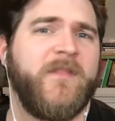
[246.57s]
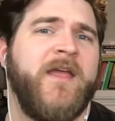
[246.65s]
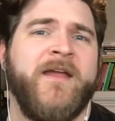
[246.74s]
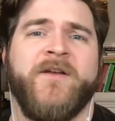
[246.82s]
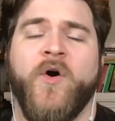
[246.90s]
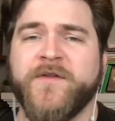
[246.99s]

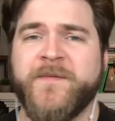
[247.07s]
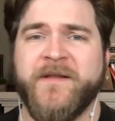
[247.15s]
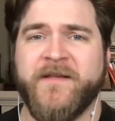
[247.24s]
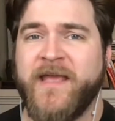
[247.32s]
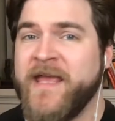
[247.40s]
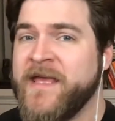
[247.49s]
and
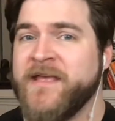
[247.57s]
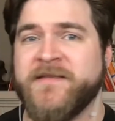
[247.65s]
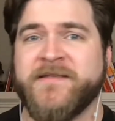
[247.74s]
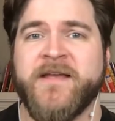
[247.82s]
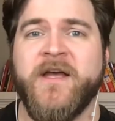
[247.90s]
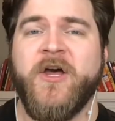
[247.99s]
ultimately
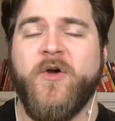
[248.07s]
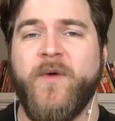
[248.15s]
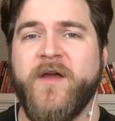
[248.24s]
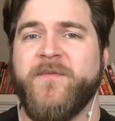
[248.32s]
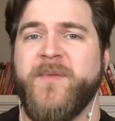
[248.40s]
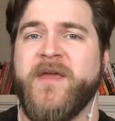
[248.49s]
ends
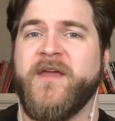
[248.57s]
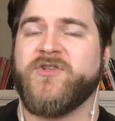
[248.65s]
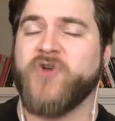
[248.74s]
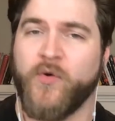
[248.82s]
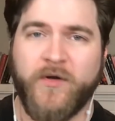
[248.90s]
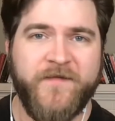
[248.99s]
with being
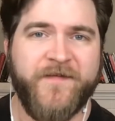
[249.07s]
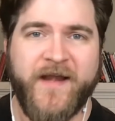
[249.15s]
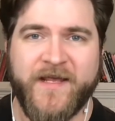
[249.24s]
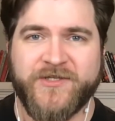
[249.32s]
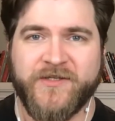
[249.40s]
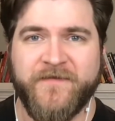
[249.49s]
totally
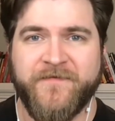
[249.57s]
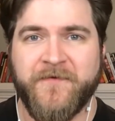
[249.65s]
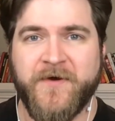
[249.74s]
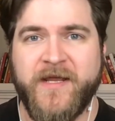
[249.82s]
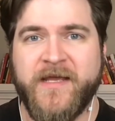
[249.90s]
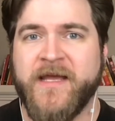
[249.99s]
financially
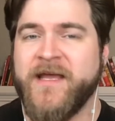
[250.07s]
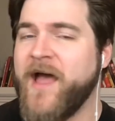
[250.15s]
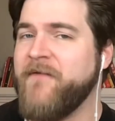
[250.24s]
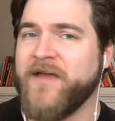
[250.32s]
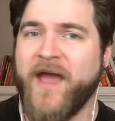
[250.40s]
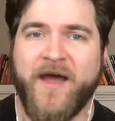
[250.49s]
free,
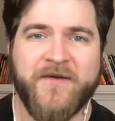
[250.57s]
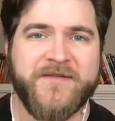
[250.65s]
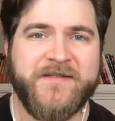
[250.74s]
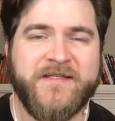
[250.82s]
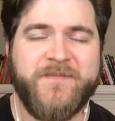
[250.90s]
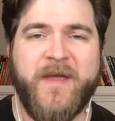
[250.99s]
having a house
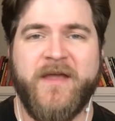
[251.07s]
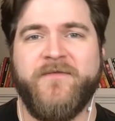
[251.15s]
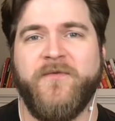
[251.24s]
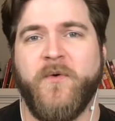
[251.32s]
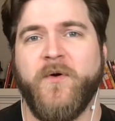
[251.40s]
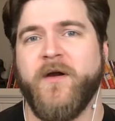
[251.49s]
that's paid
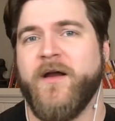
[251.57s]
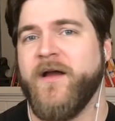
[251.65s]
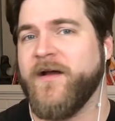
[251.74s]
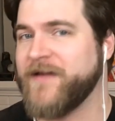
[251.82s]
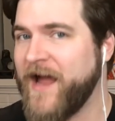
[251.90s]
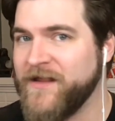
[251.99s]
for,
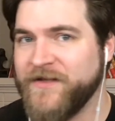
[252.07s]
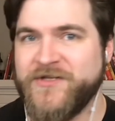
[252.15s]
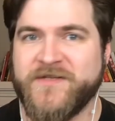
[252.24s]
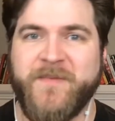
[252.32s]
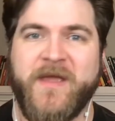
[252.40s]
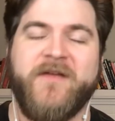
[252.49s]
uh, college
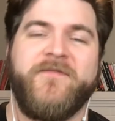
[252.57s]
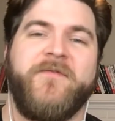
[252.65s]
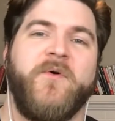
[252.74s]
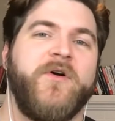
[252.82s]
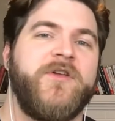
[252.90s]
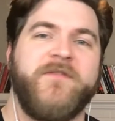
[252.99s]
is paid
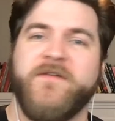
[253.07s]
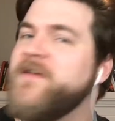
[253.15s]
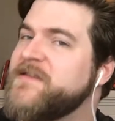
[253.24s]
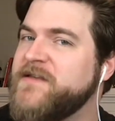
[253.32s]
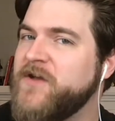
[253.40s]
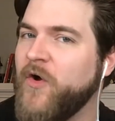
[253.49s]
for, you've
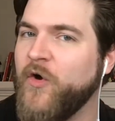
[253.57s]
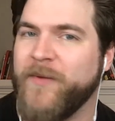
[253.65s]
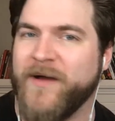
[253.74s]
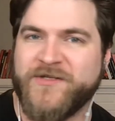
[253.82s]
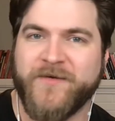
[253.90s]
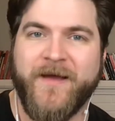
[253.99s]
invested a whole
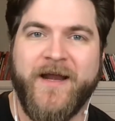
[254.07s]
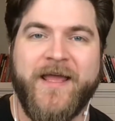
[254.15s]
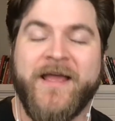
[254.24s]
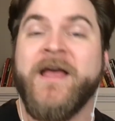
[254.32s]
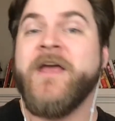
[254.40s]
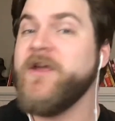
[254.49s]
bunch of money,